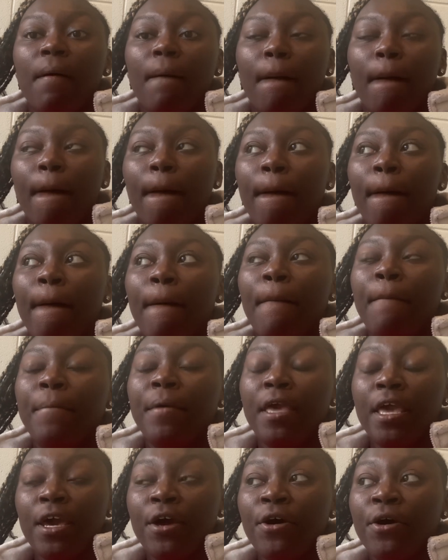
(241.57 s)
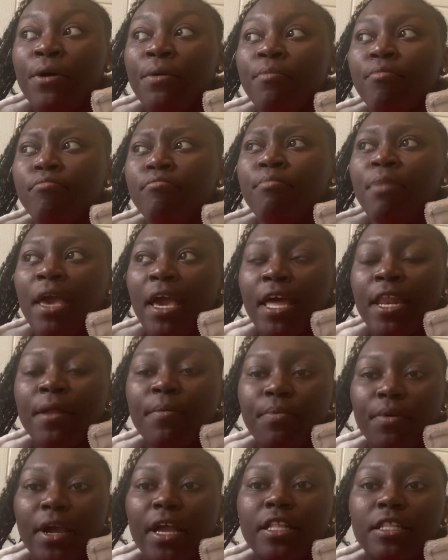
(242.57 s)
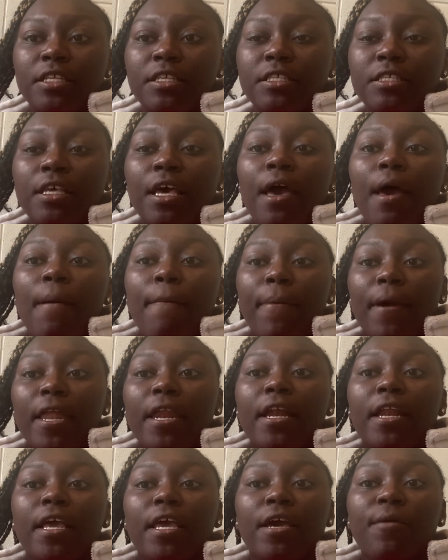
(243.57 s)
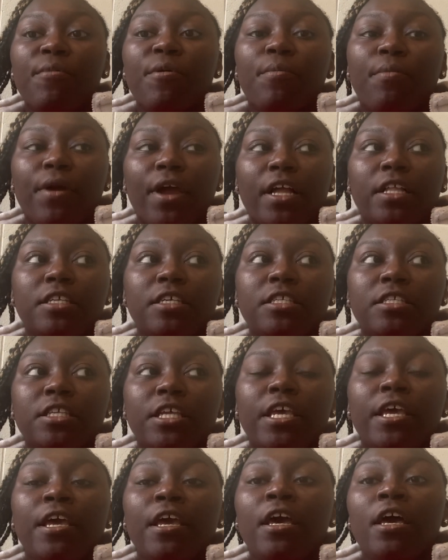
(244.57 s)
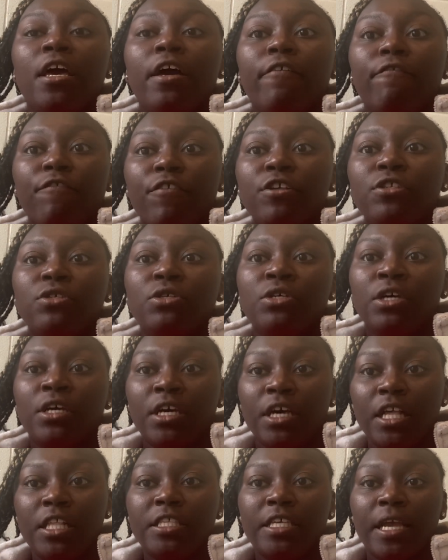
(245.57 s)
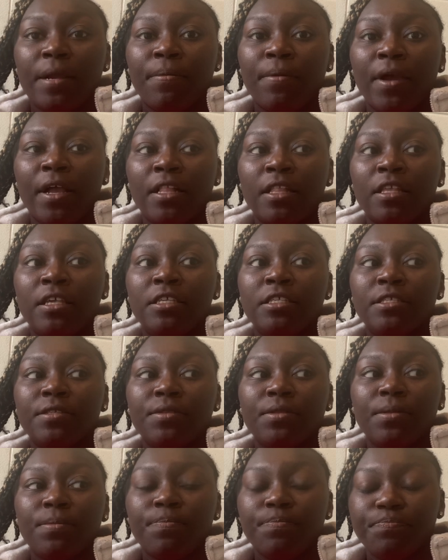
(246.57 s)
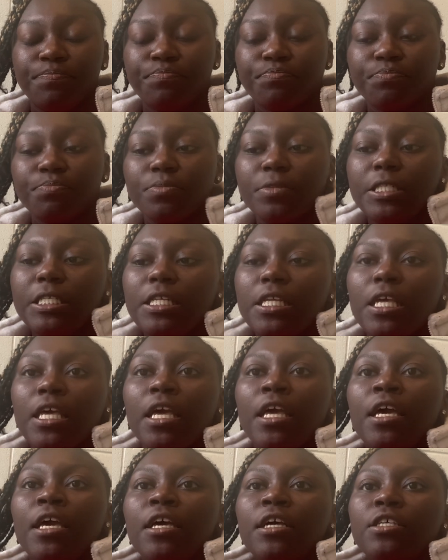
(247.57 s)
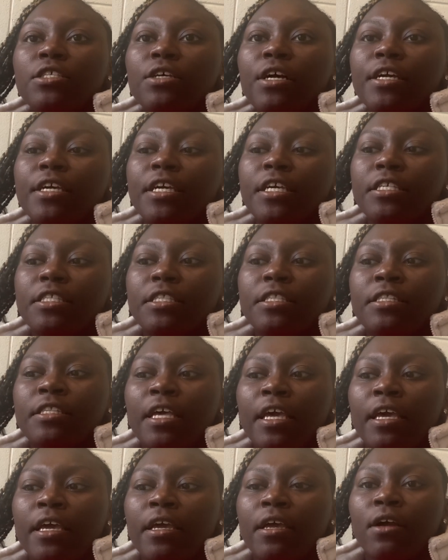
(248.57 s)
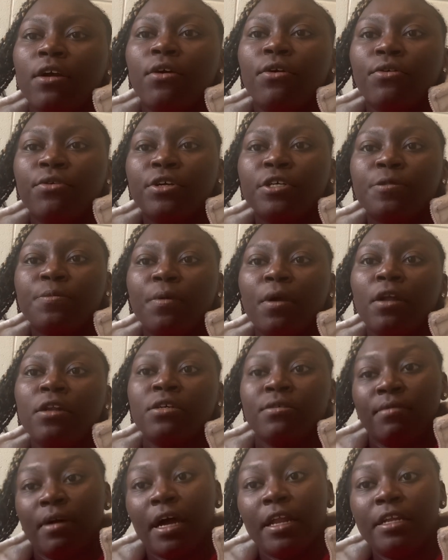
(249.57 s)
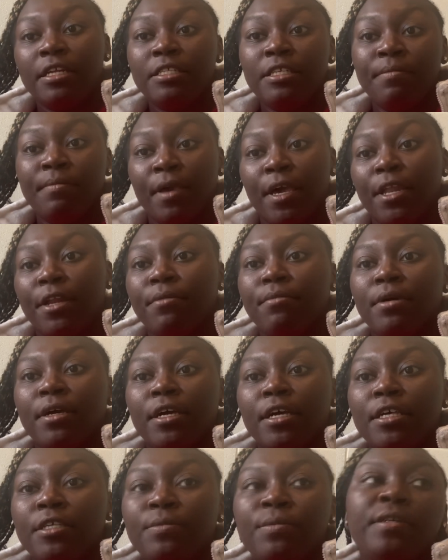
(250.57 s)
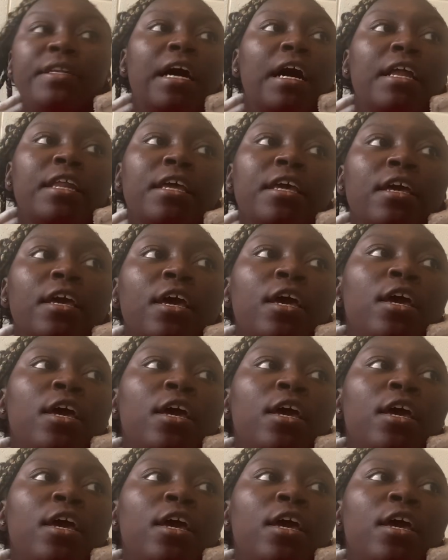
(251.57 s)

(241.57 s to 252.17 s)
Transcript: padded and helmet practice and physical contact practice. So I guess that corresponds to why does it matter, because without it,